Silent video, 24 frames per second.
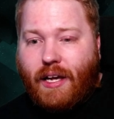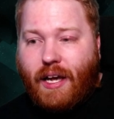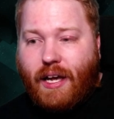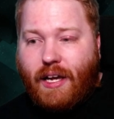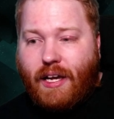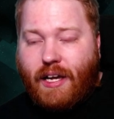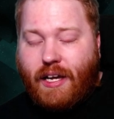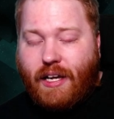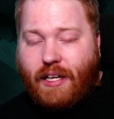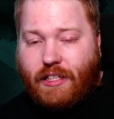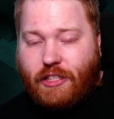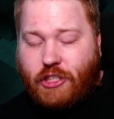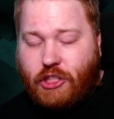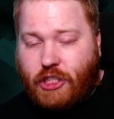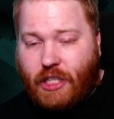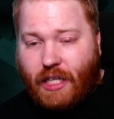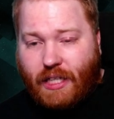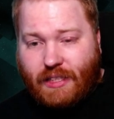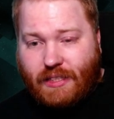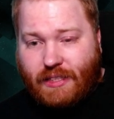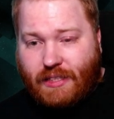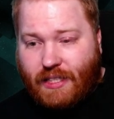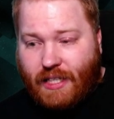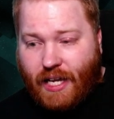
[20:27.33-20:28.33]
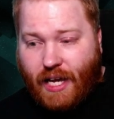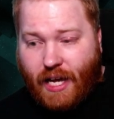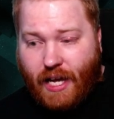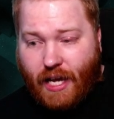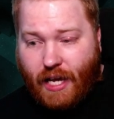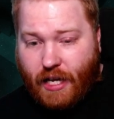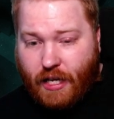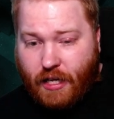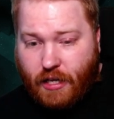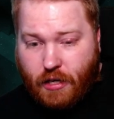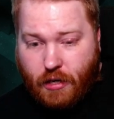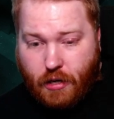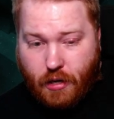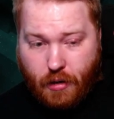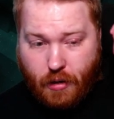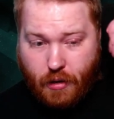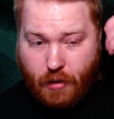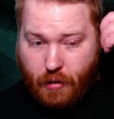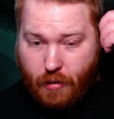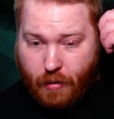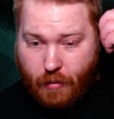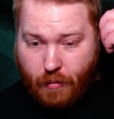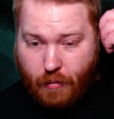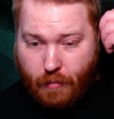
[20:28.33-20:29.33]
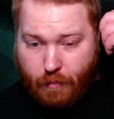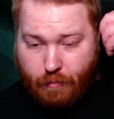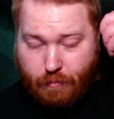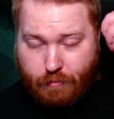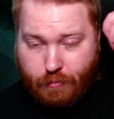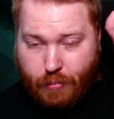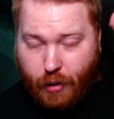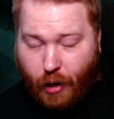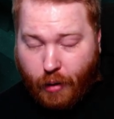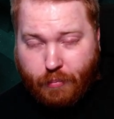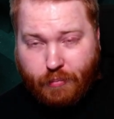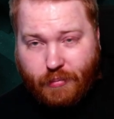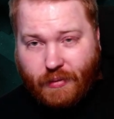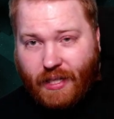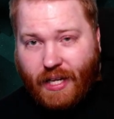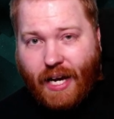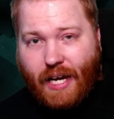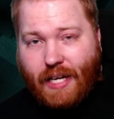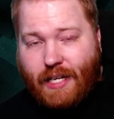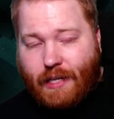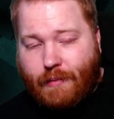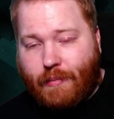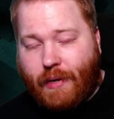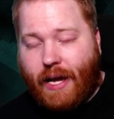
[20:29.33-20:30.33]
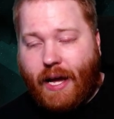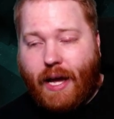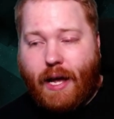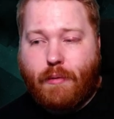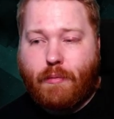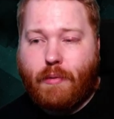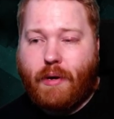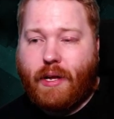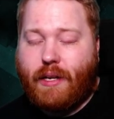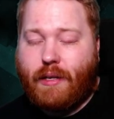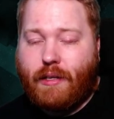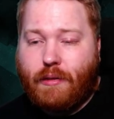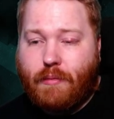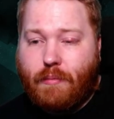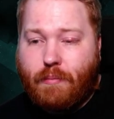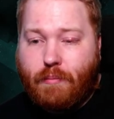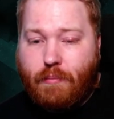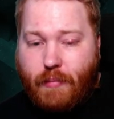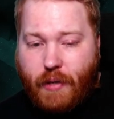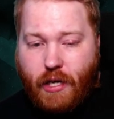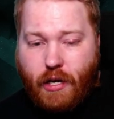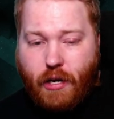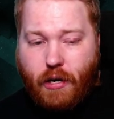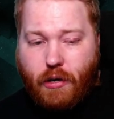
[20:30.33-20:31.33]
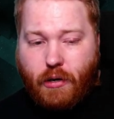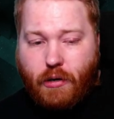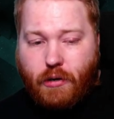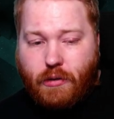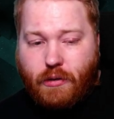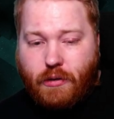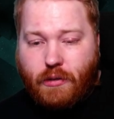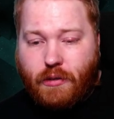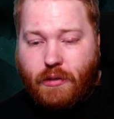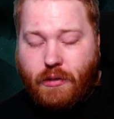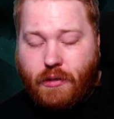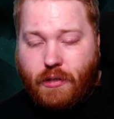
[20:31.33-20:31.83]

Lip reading: it just like popped the light in my head when Mio